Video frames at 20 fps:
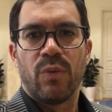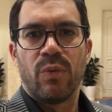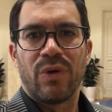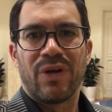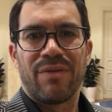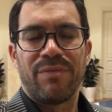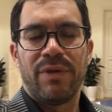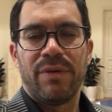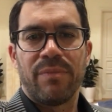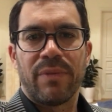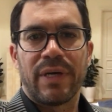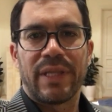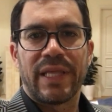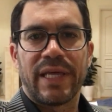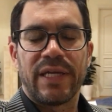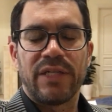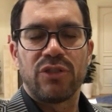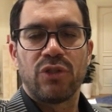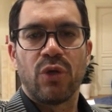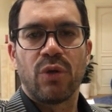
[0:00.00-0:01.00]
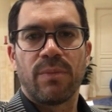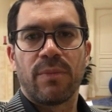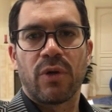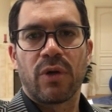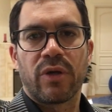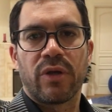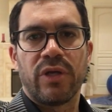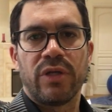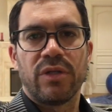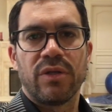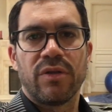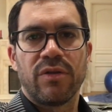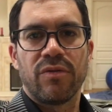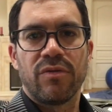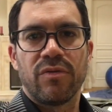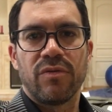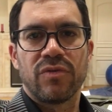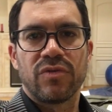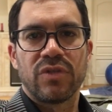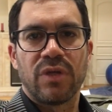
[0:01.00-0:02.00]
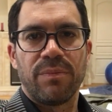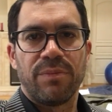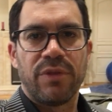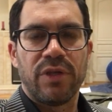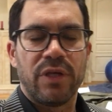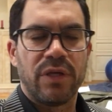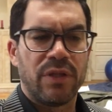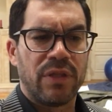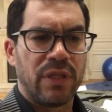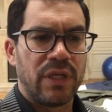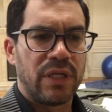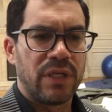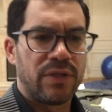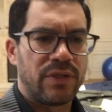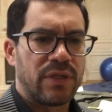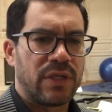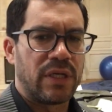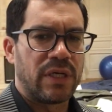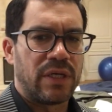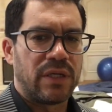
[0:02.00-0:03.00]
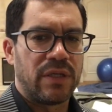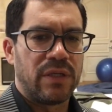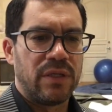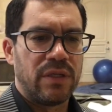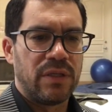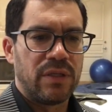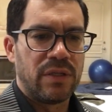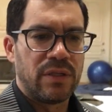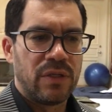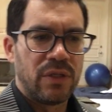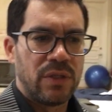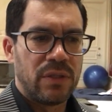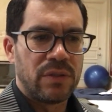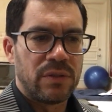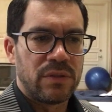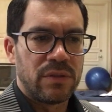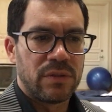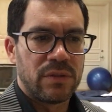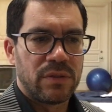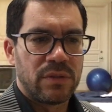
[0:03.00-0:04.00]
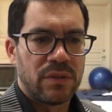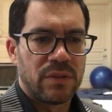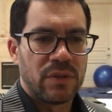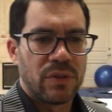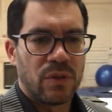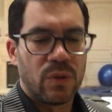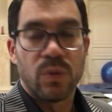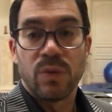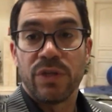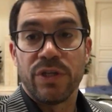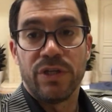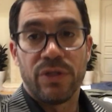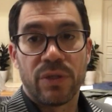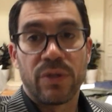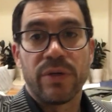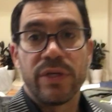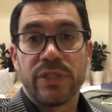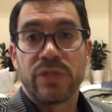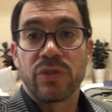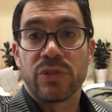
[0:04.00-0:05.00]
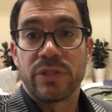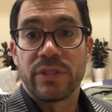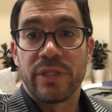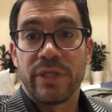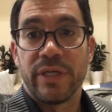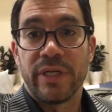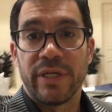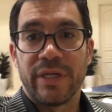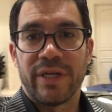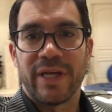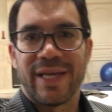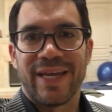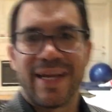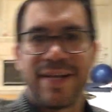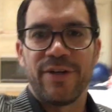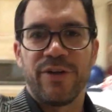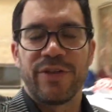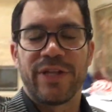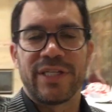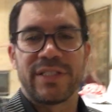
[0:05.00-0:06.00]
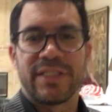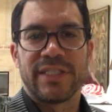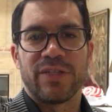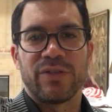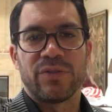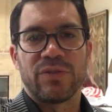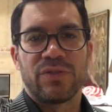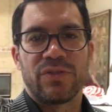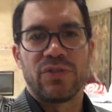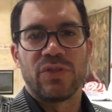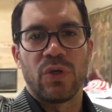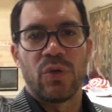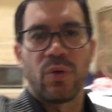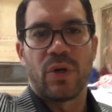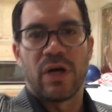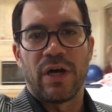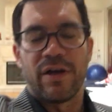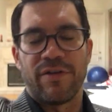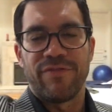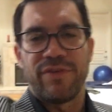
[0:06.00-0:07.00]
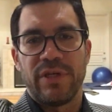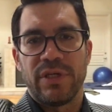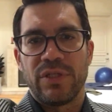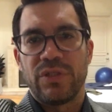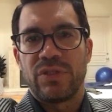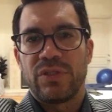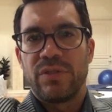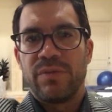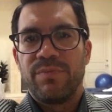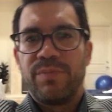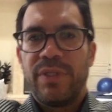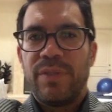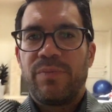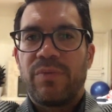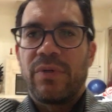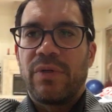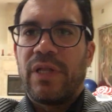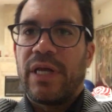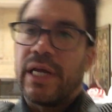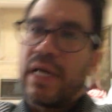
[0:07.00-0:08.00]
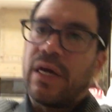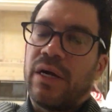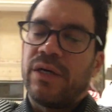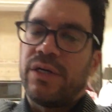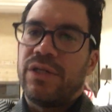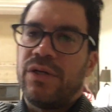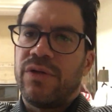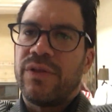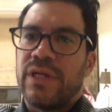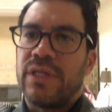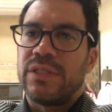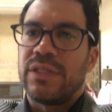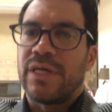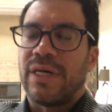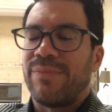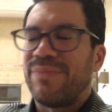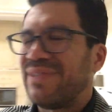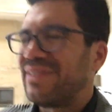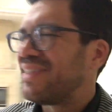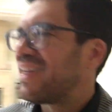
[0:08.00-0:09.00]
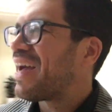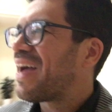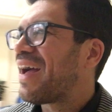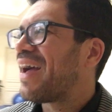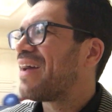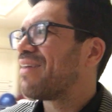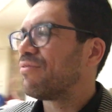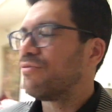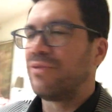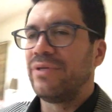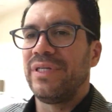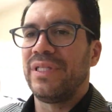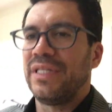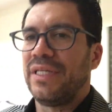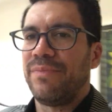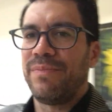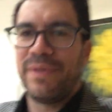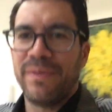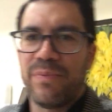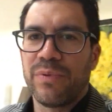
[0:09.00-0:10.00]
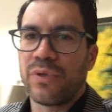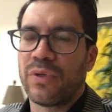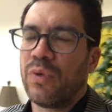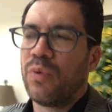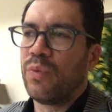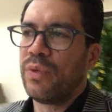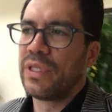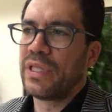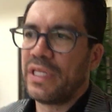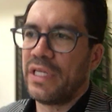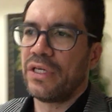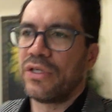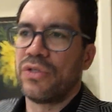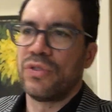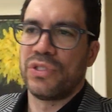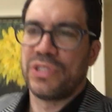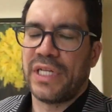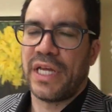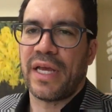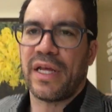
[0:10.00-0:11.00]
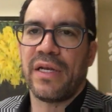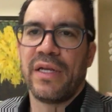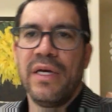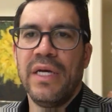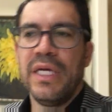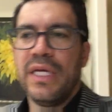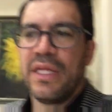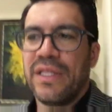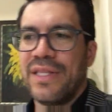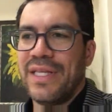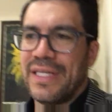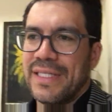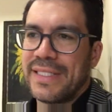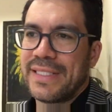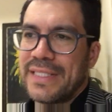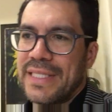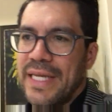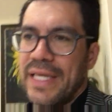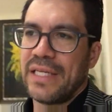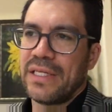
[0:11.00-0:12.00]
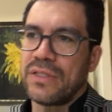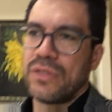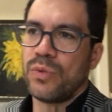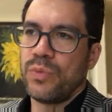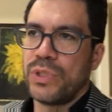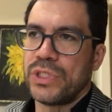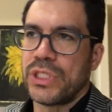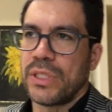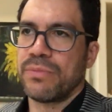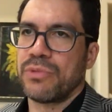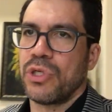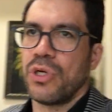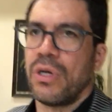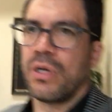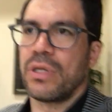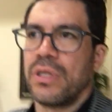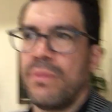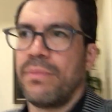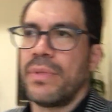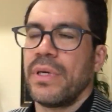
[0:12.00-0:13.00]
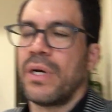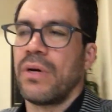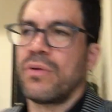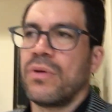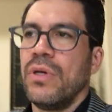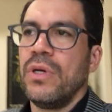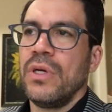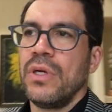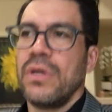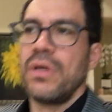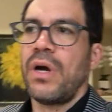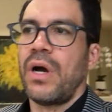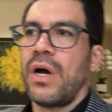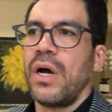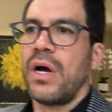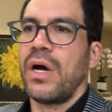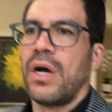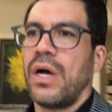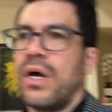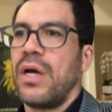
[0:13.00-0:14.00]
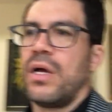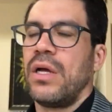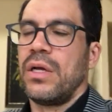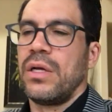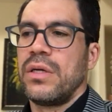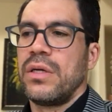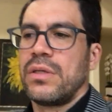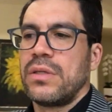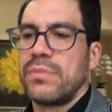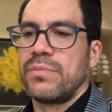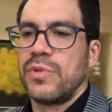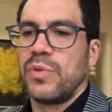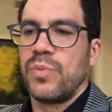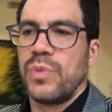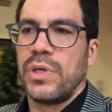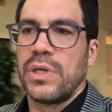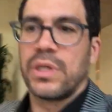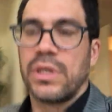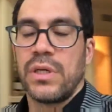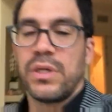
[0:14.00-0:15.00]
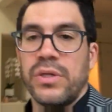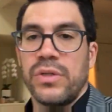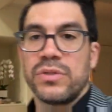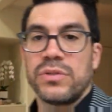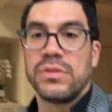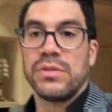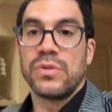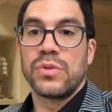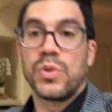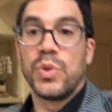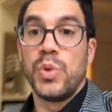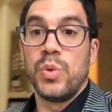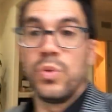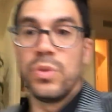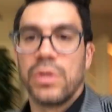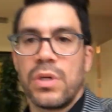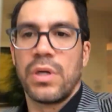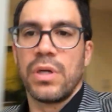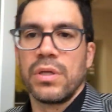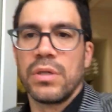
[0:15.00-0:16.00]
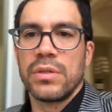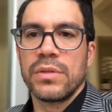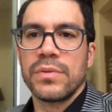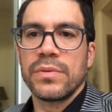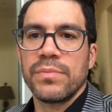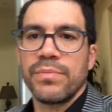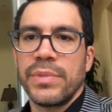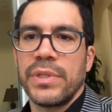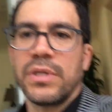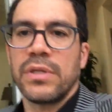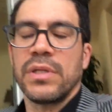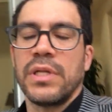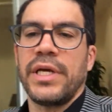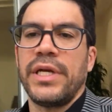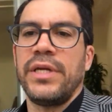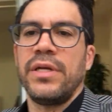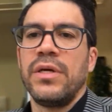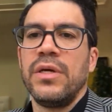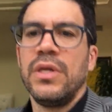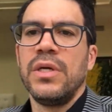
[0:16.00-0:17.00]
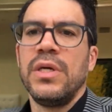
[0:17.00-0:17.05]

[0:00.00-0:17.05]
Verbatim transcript: What I mean by that is don't market something that uh, only you're interested in. And I know that sounds so obvious. People are like, I already know that type, but not really. People don't really understand the extent to which I'm talking about. Uh, I'm gonna walk out here, it's a little cooler, better light.